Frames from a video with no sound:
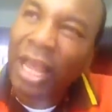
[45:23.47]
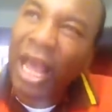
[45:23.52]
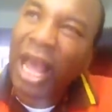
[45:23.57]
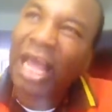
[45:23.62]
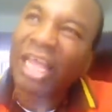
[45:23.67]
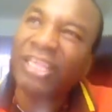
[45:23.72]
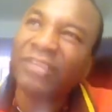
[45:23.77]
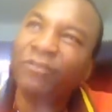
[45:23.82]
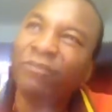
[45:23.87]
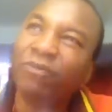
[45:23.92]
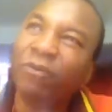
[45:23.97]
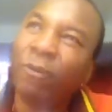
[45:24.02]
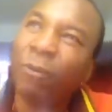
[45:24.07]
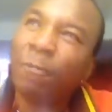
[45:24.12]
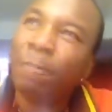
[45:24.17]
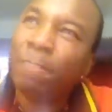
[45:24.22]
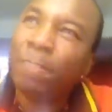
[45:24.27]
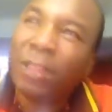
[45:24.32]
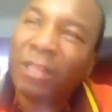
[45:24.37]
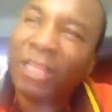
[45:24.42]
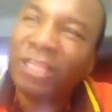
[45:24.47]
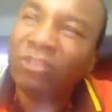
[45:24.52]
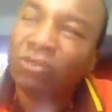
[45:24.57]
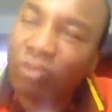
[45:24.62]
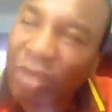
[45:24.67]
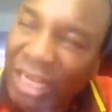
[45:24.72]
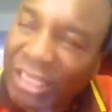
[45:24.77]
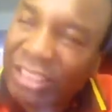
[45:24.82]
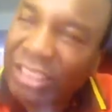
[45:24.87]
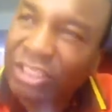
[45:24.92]
ask for the
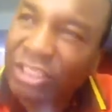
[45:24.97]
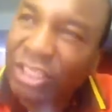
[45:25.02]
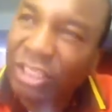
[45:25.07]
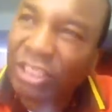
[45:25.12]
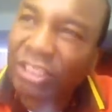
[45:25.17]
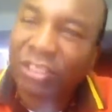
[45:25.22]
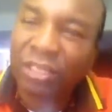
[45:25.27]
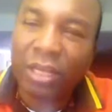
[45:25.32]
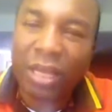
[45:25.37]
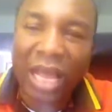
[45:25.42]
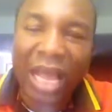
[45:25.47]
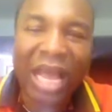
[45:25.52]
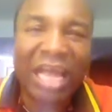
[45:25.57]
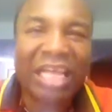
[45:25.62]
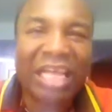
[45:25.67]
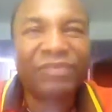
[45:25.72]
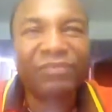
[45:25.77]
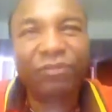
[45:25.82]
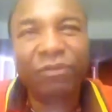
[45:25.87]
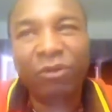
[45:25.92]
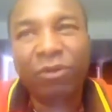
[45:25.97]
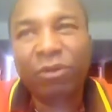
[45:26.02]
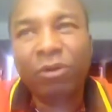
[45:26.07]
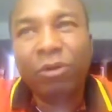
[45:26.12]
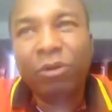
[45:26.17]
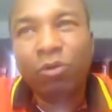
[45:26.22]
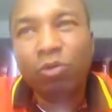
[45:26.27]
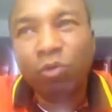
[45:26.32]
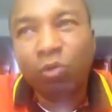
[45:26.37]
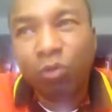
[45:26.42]
strategies, ask
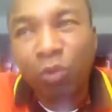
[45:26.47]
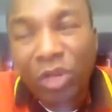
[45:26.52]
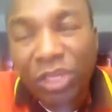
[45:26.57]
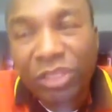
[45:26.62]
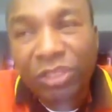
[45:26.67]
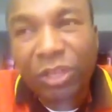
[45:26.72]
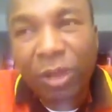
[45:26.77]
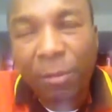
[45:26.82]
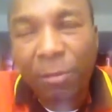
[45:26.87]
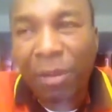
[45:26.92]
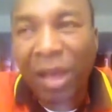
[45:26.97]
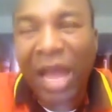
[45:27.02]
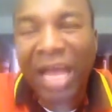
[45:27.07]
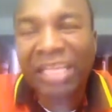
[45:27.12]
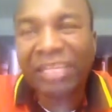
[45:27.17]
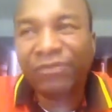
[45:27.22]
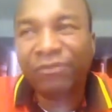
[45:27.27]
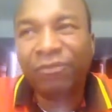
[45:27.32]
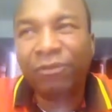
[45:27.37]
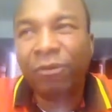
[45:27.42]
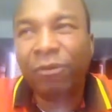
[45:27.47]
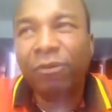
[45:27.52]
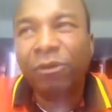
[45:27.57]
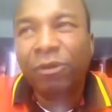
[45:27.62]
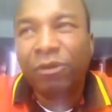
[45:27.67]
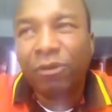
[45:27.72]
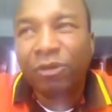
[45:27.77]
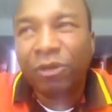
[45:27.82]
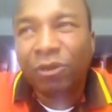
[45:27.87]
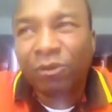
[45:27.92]
for wisdom, ask for,
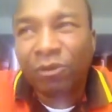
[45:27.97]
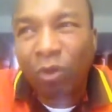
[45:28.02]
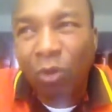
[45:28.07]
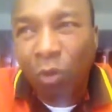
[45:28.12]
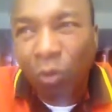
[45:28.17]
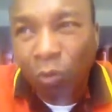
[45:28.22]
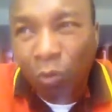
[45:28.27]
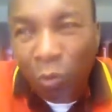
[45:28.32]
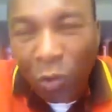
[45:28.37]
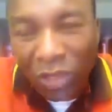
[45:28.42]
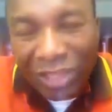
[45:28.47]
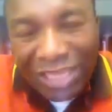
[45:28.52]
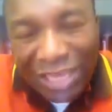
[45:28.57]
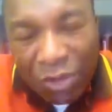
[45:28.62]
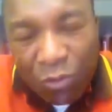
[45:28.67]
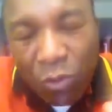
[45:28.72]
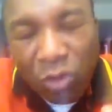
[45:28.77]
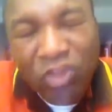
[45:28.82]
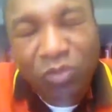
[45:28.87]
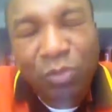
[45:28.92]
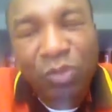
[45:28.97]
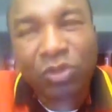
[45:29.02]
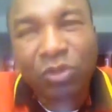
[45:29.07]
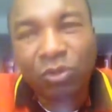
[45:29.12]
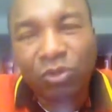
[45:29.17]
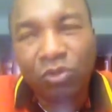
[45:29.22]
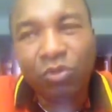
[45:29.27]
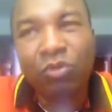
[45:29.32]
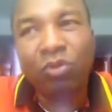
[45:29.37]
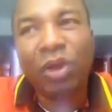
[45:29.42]
you know, what he wants me to
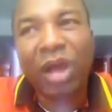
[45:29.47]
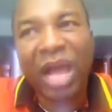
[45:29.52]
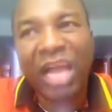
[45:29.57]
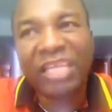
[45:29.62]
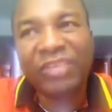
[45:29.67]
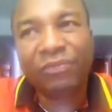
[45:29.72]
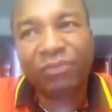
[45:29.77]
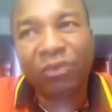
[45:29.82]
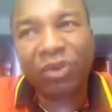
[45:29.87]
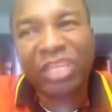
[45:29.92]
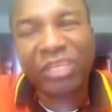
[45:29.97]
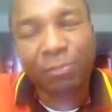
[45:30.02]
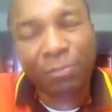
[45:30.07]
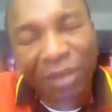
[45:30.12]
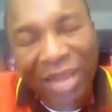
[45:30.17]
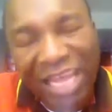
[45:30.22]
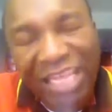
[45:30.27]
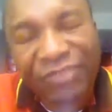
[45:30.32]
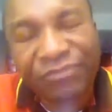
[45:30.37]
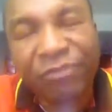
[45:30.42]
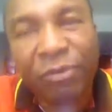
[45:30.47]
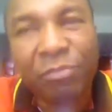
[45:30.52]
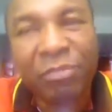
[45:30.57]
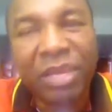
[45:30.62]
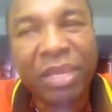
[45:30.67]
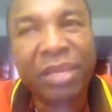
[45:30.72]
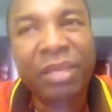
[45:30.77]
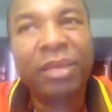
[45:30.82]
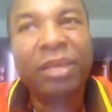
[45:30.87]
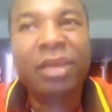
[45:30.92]
do, ask for his plans for
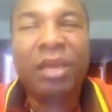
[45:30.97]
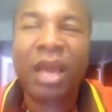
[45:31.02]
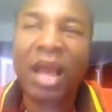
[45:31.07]
me,